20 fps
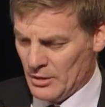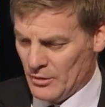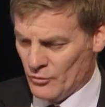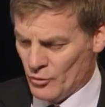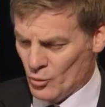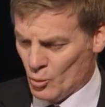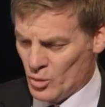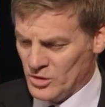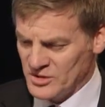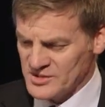
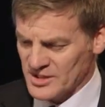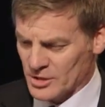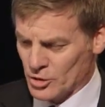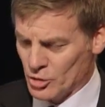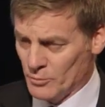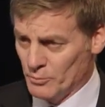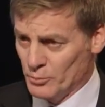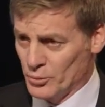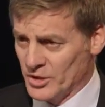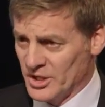there was a
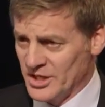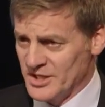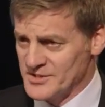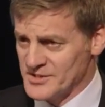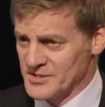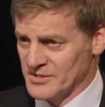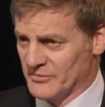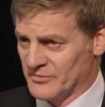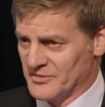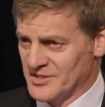
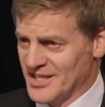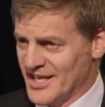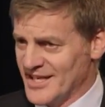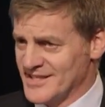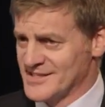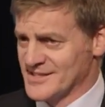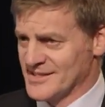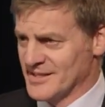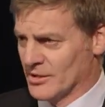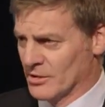comprehensive
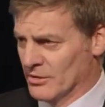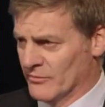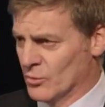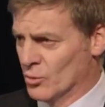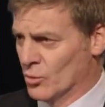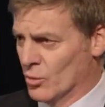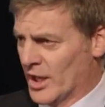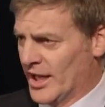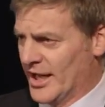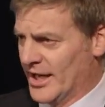testing of
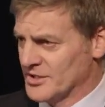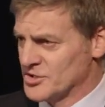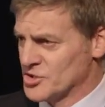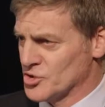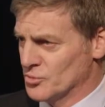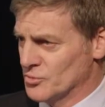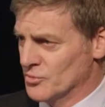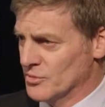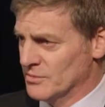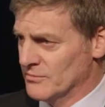all our
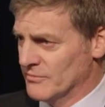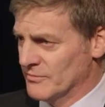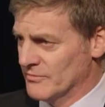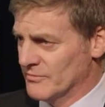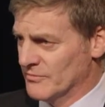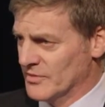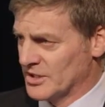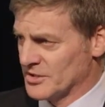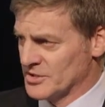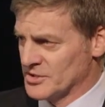children.
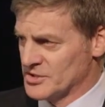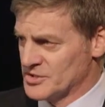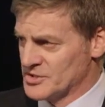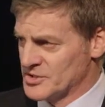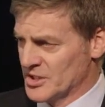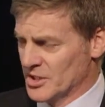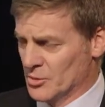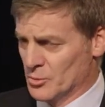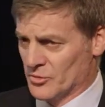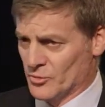In fact, a
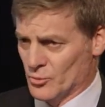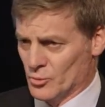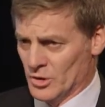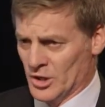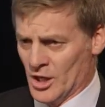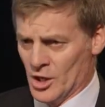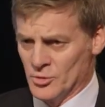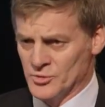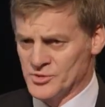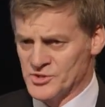city with
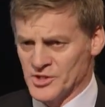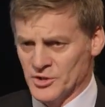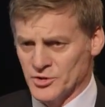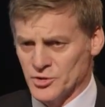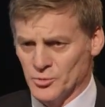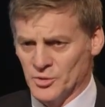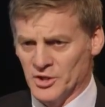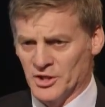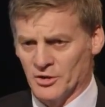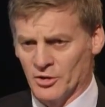low
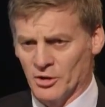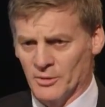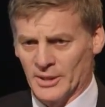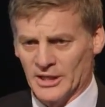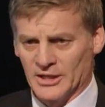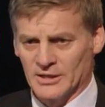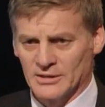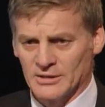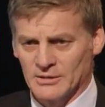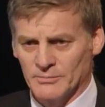
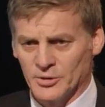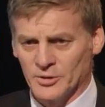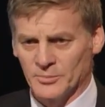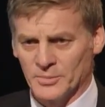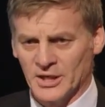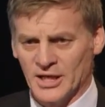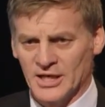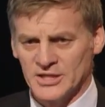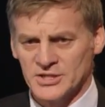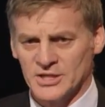socioeconomic
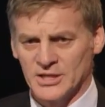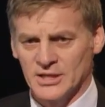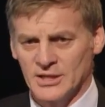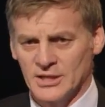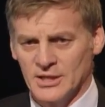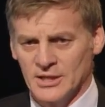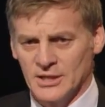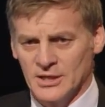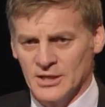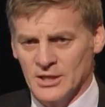population,
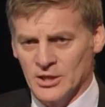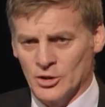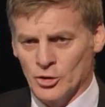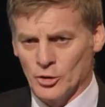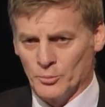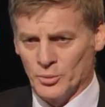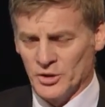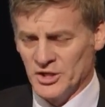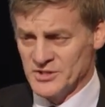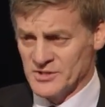
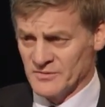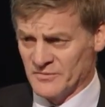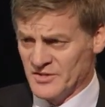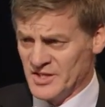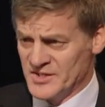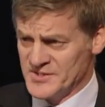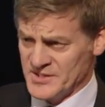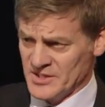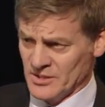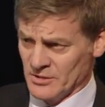comprehensive
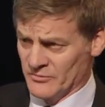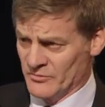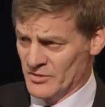testing of